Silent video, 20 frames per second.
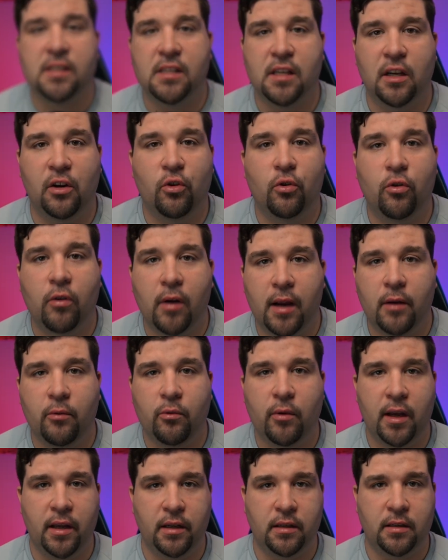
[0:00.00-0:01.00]
is a great
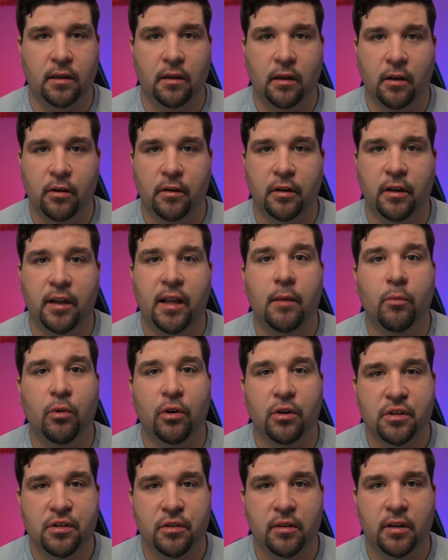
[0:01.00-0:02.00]
way to learn
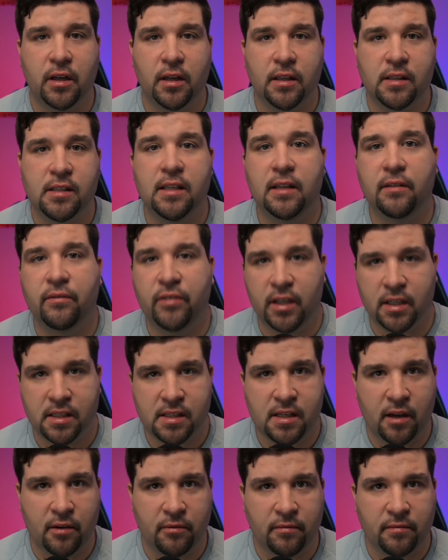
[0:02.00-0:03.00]
keyboard shortcuts in VS Code.